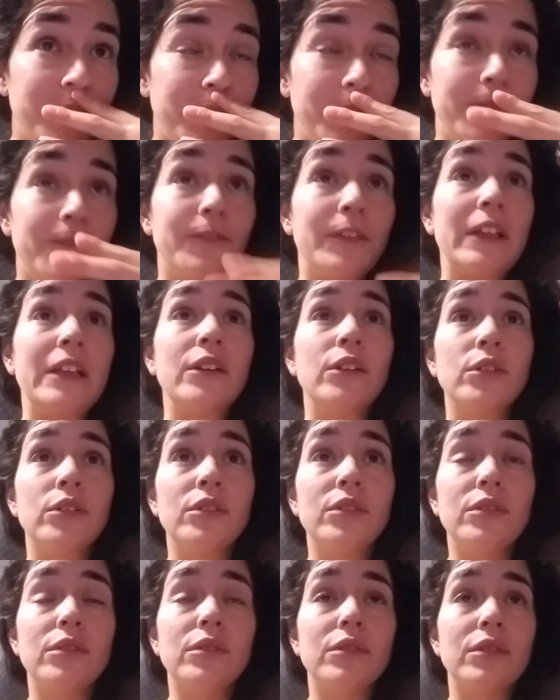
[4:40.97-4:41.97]

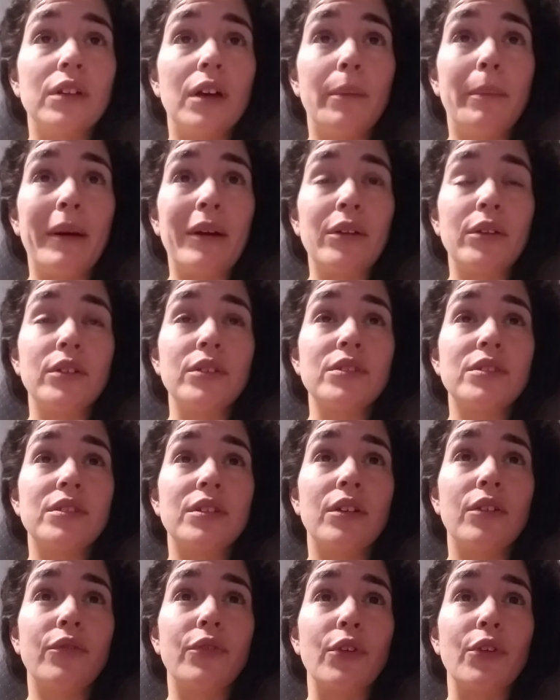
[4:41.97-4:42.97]
feel about
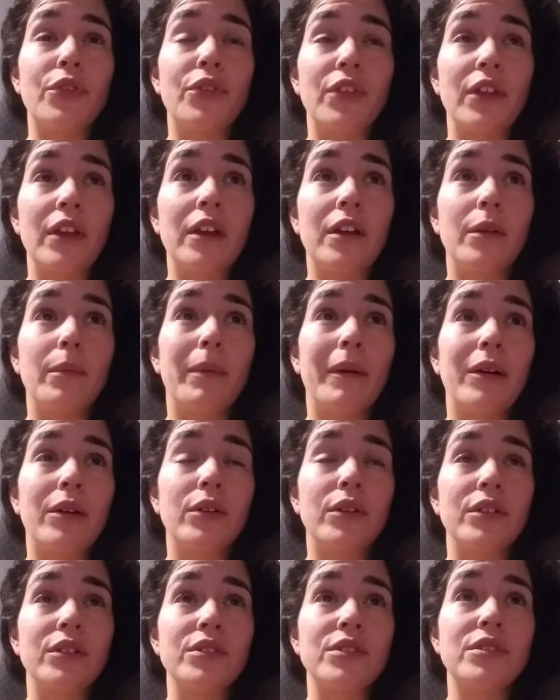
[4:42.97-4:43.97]
yourself or think
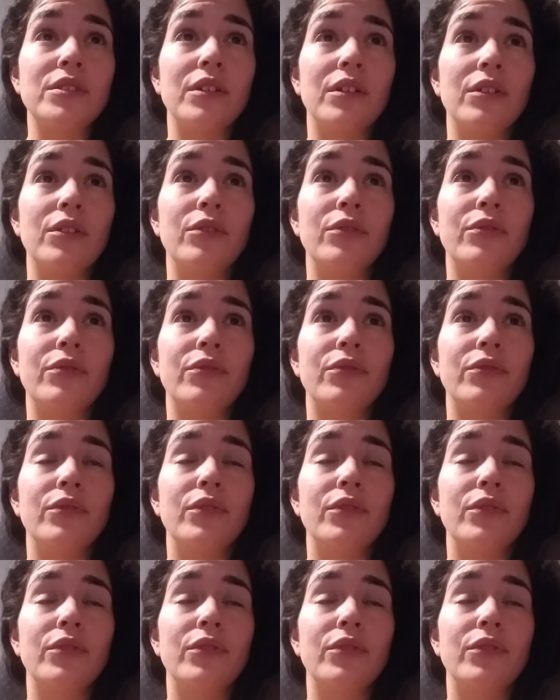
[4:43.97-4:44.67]
about yourself